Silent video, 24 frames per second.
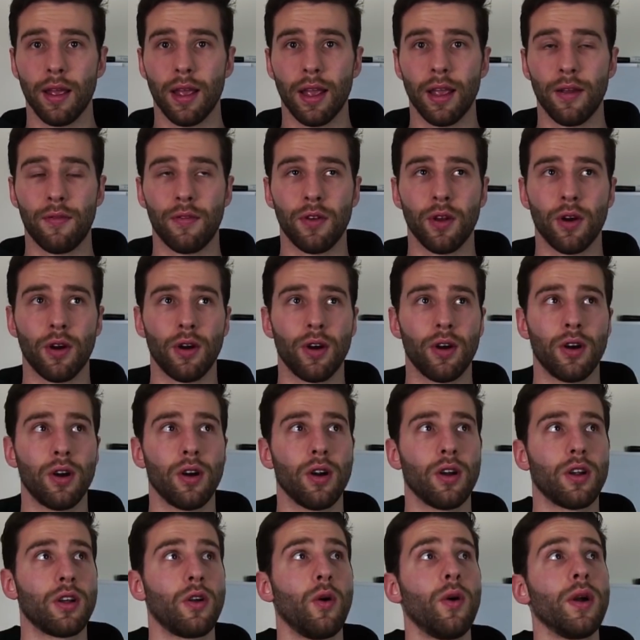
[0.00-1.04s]
If
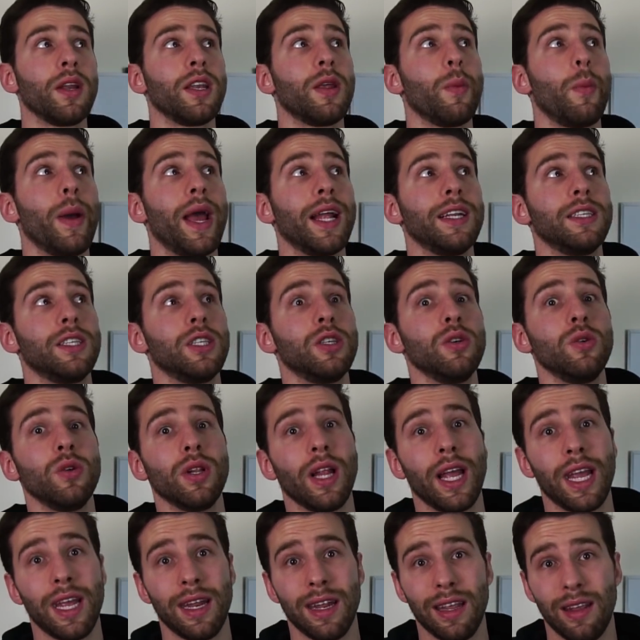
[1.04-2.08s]
you're going to bed too
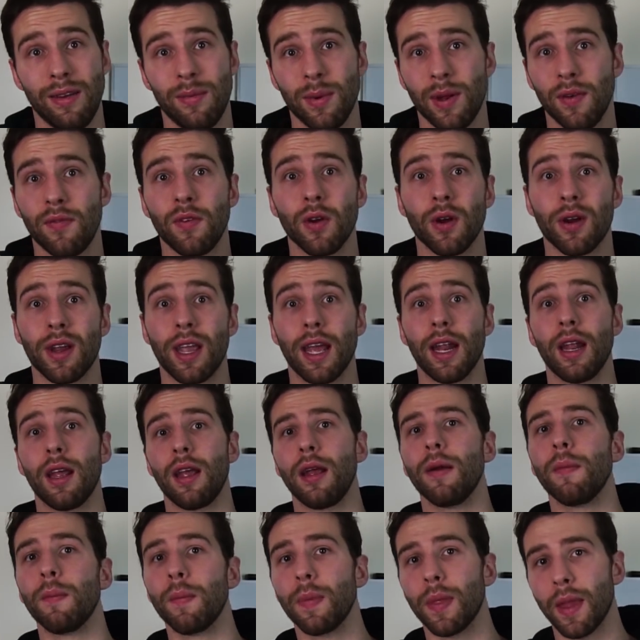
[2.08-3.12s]
late, even if you're
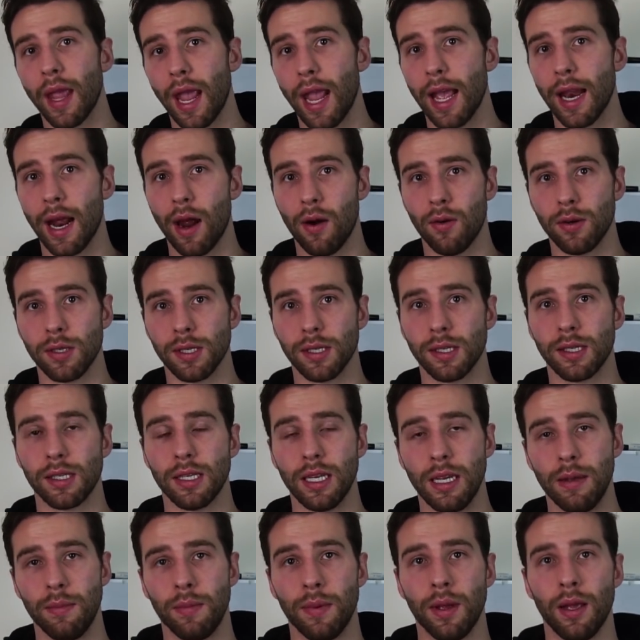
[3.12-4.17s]
getting 8 hours of
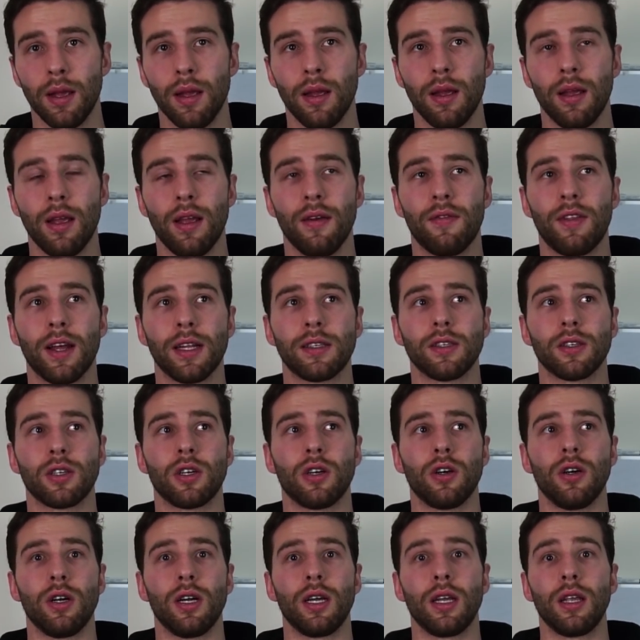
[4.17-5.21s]
sleep, if that's
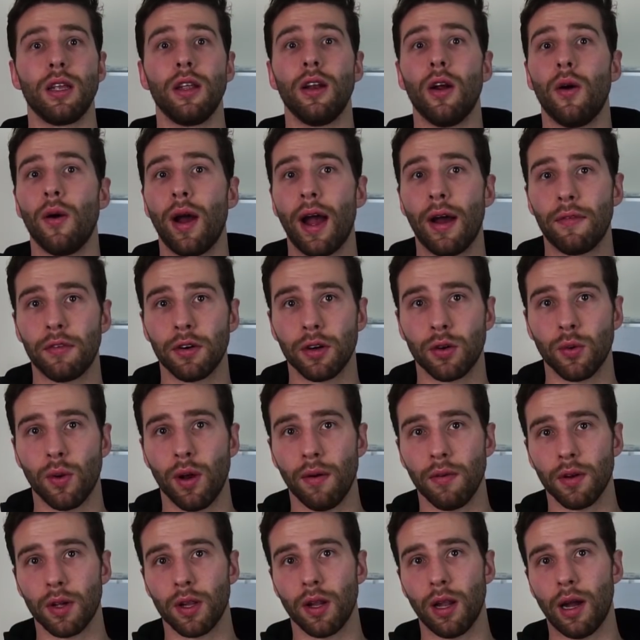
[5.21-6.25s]
occurring, after
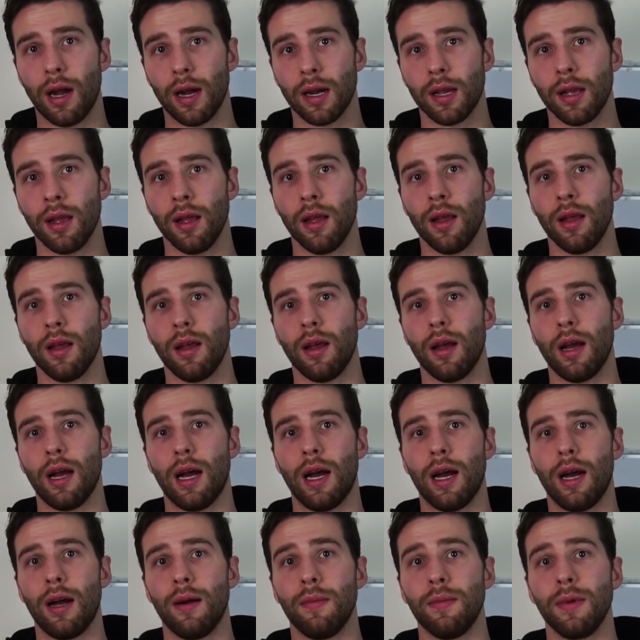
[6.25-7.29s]
12 o'clock,
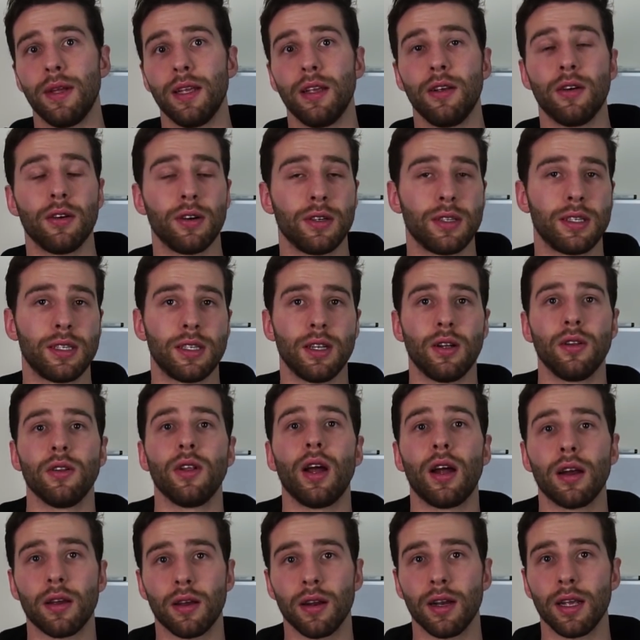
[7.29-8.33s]
you're still
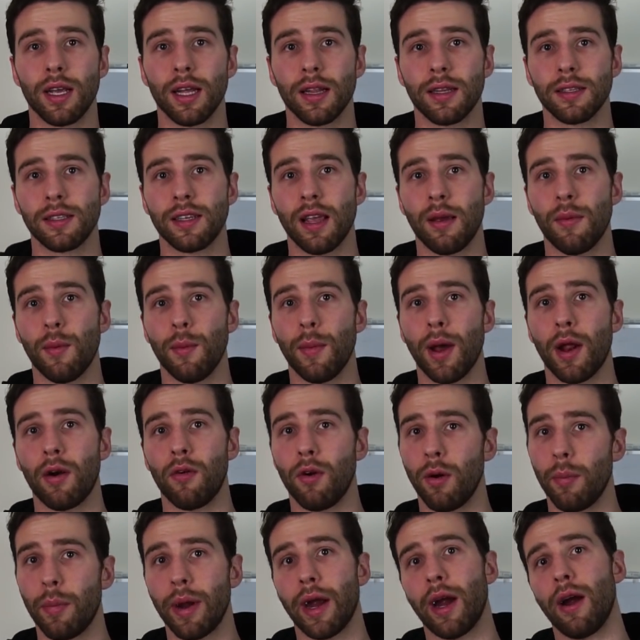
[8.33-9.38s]
not going to get the same amount
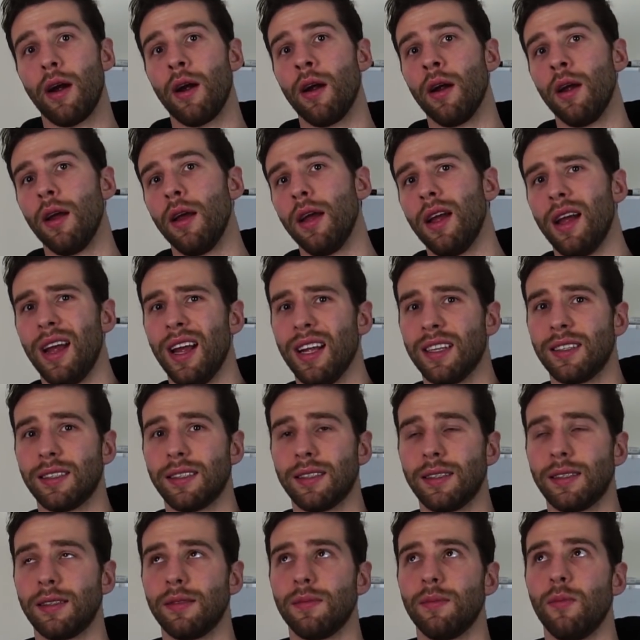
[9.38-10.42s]
of repair.
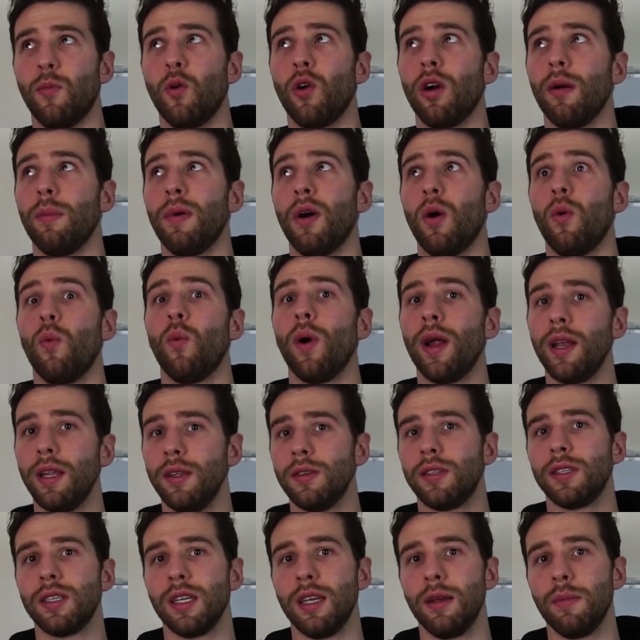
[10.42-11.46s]
It's more about when you
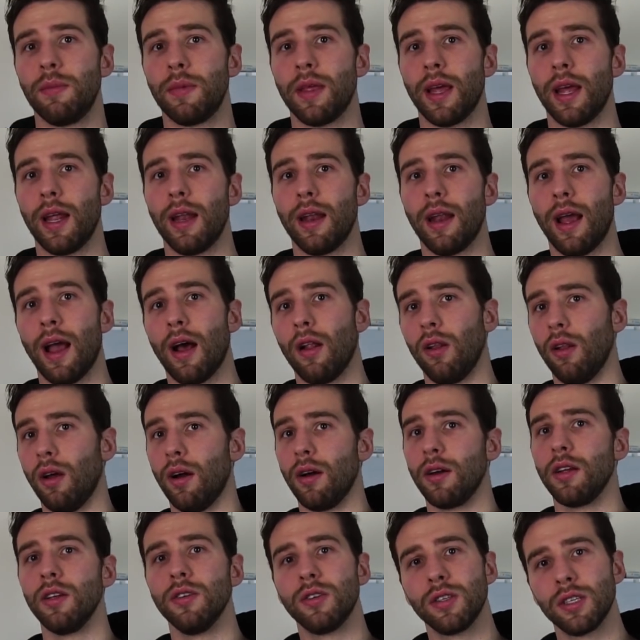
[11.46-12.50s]
sleep than how
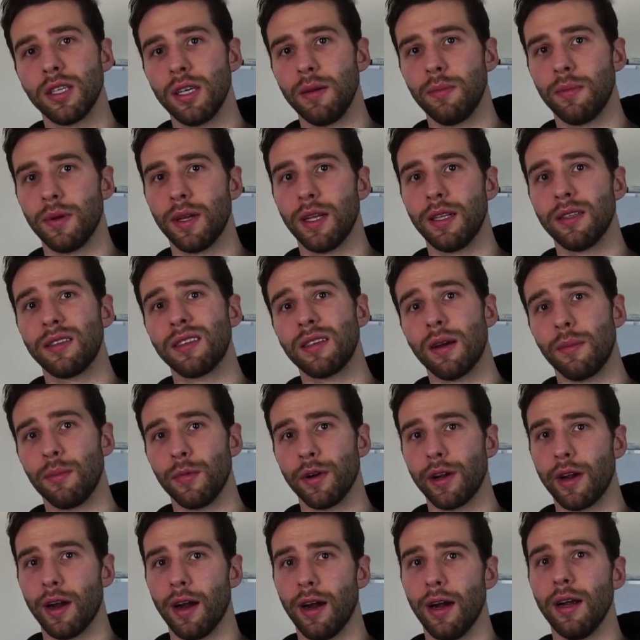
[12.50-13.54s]
long you sleep in some
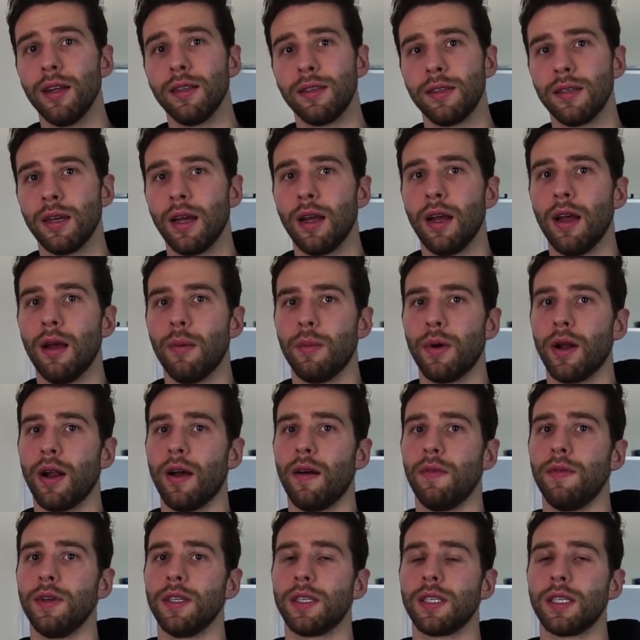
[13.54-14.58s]
regards, but
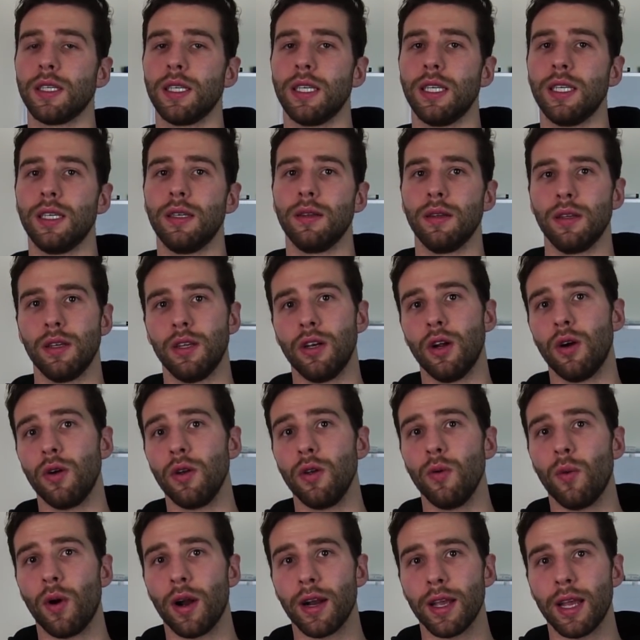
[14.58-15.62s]
obviously,
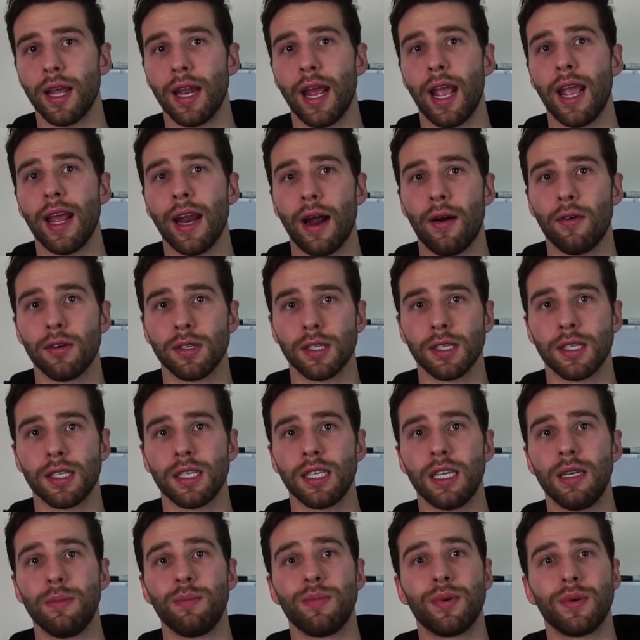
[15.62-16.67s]
you want to get 8 hours of
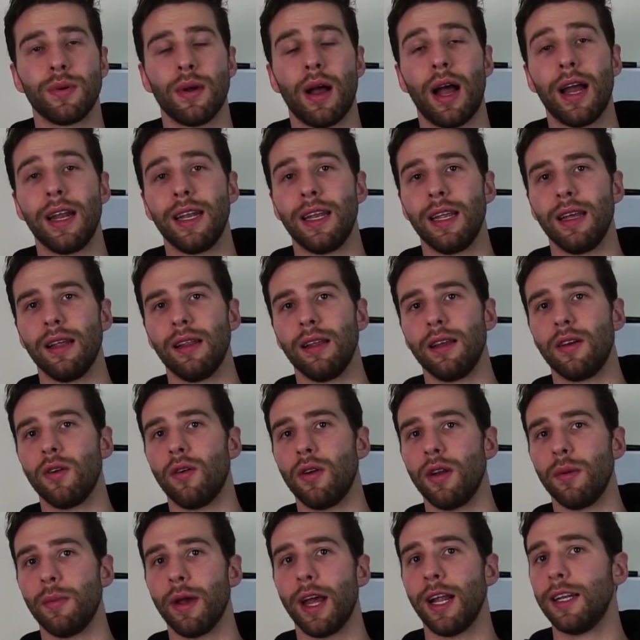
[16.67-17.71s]
sleep, ideally
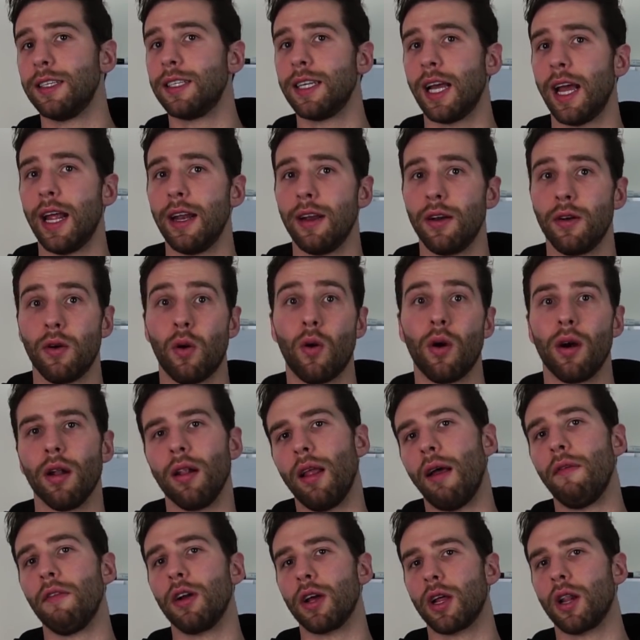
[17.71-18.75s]
going to bed 10 or
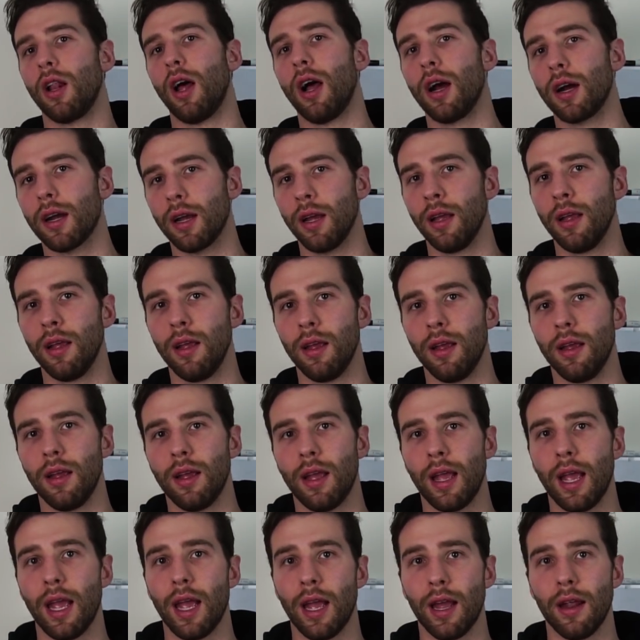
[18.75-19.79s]
11 o'clock,
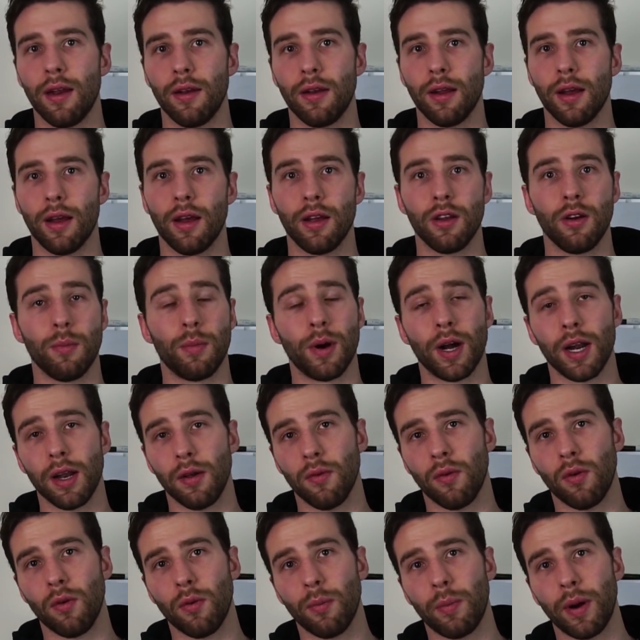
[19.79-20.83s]
and your body
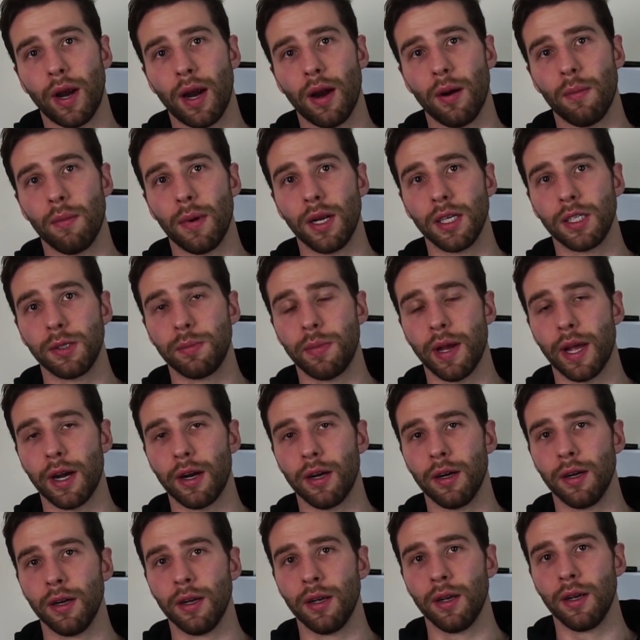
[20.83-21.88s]
will repair much better.